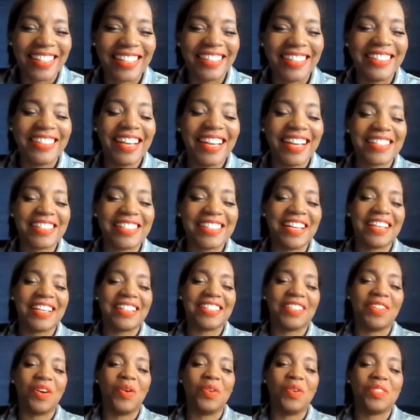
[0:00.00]
Yes, yes.
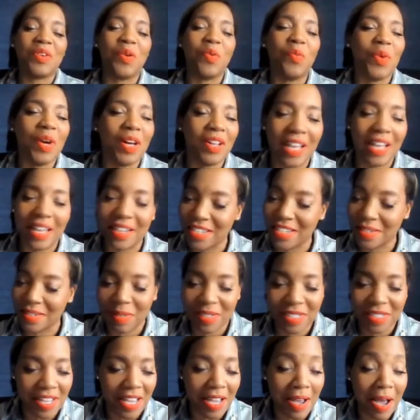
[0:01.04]
So Will, I just
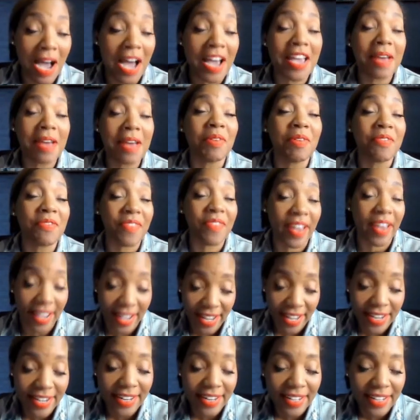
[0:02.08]
want to say I am a fan.